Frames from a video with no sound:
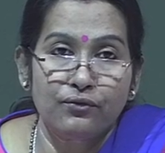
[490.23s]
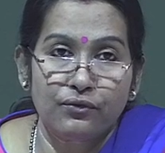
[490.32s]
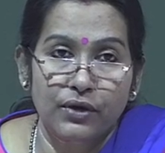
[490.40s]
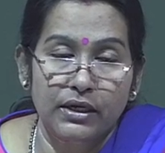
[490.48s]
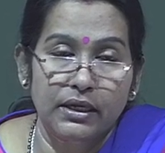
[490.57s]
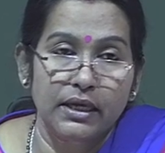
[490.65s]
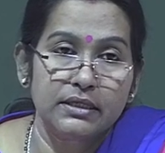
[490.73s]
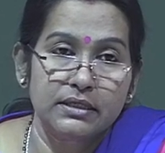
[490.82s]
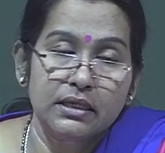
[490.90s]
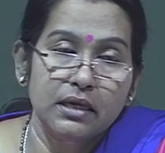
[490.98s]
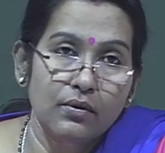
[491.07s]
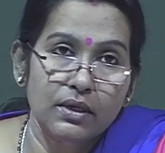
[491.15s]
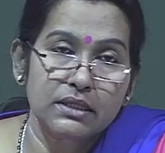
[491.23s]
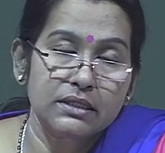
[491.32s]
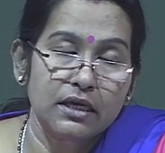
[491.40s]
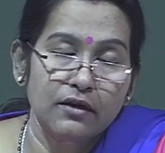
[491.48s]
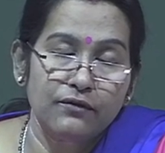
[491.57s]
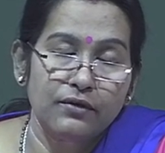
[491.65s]
engaging
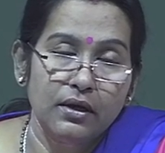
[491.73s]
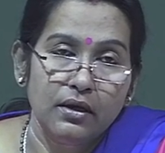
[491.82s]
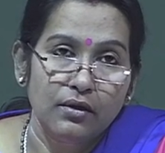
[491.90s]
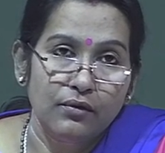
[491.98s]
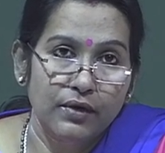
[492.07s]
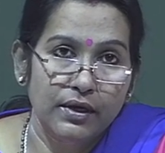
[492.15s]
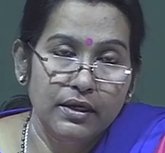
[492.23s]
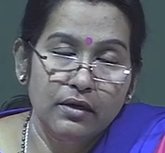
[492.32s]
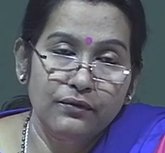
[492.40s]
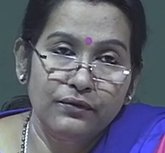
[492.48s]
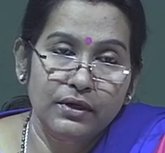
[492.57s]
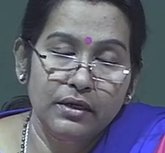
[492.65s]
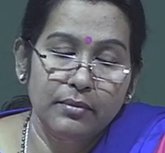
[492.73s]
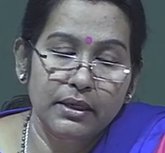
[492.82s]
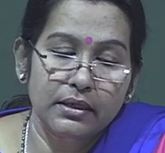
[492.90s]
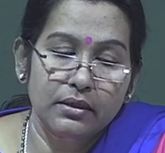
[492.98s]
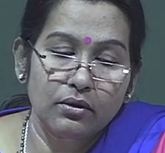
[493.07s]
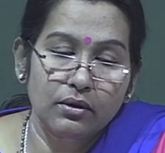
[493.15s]
ourselves very often in
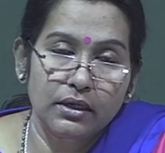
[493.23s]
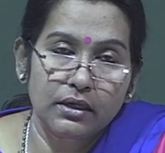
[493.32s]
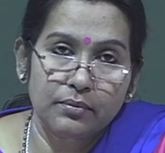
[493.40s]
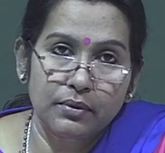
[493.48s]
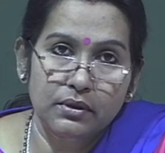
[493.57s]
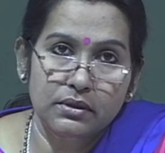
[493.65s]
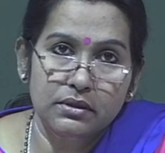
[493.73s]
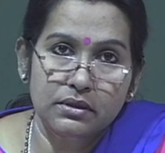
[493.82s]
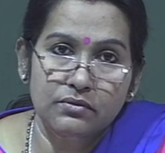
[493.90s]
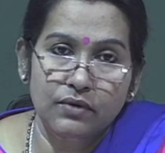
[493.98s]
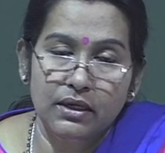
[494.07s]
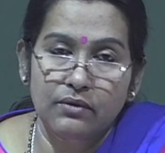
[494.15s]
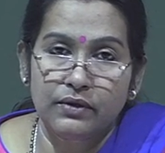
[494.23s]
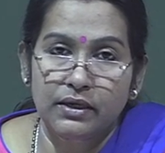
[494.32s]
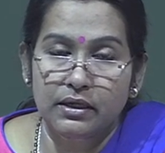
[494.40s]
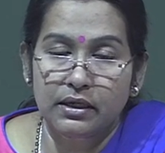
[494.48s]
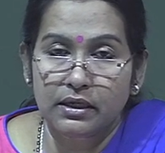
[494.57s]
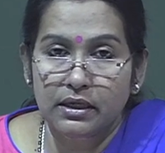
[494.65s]
metacognitive processes while we
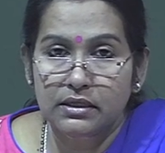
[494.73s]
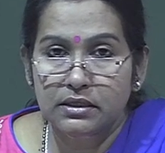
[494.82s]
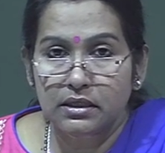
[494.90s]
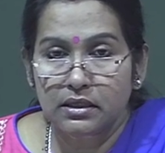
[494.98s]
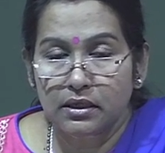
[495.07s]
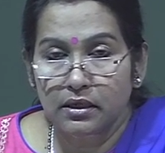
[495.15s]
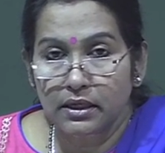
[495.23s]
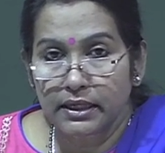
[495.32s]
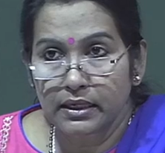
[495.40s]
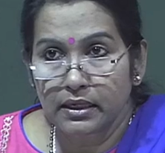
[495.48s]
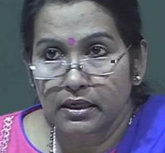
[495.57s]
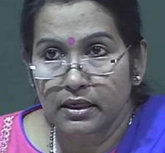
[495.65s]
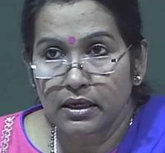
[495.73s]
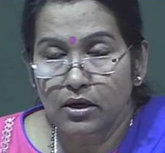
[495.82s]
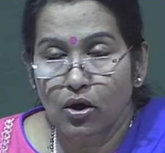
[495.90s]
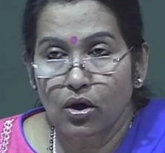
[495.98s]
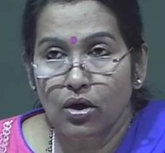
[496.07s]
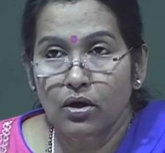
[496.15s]
are engaged in learning
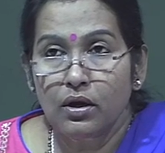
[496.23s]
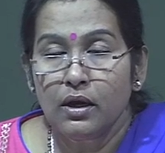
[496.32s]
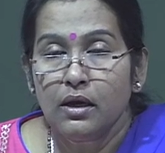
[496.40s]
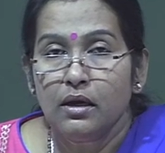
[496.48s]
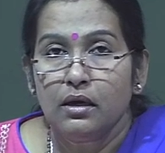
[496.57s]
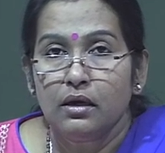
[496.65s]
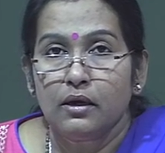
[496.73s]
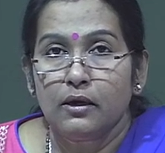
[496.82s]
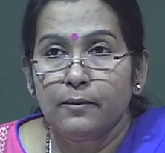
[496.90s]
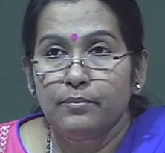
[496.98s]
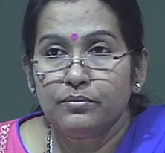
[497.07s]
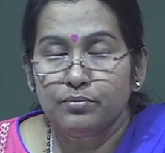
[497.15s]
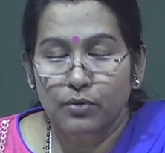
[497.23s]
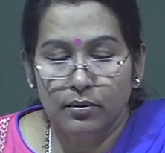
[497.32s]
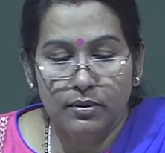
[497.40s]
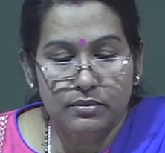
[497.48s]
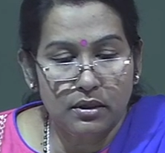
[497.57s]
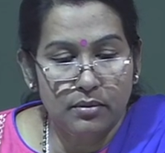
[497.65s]
or
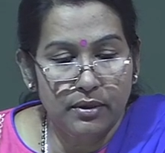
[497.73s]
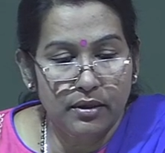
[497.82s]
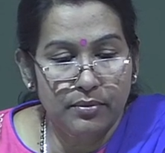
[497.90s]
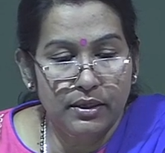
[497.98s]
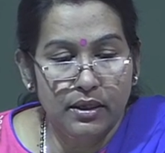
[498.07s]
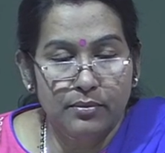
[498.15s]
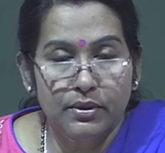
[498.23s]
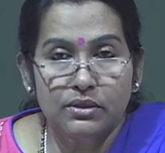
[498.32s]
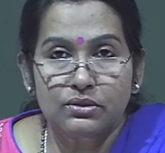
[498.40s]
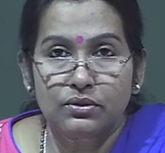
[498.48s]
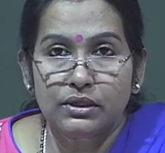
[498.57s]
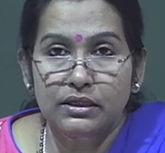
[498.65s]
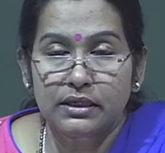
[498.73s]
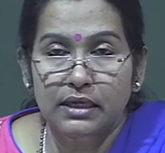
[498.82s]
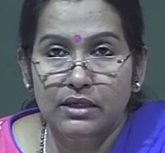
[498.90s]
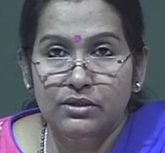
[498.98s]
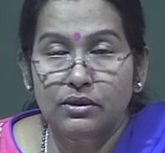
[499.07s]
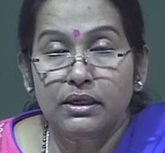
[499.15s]
problem solving behavior. So, it
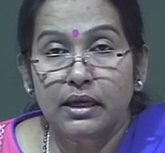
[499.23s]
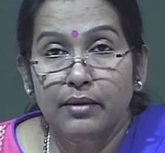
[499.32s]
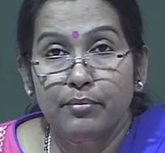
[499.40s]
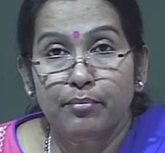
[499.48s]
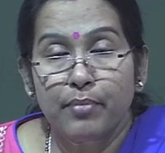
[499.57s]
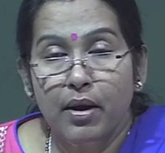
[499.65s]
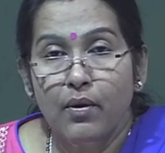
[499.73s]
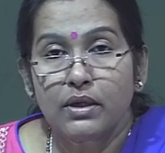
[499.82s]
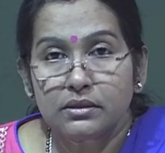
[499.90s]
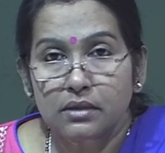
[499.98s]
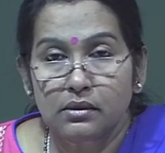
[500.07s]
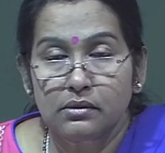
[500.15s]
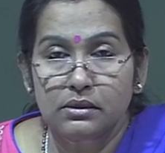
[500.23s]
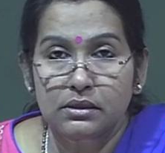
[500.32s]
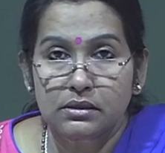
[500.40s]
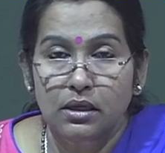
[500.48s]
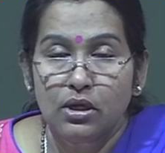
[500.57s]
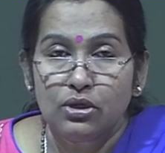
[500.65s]
gradually empowers
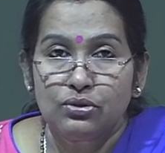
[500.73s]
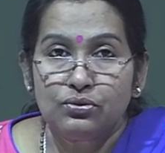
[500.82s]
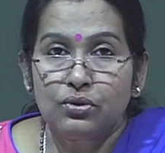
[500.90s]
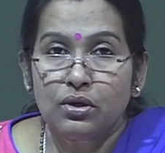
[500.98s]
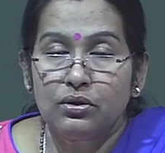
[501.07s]
us to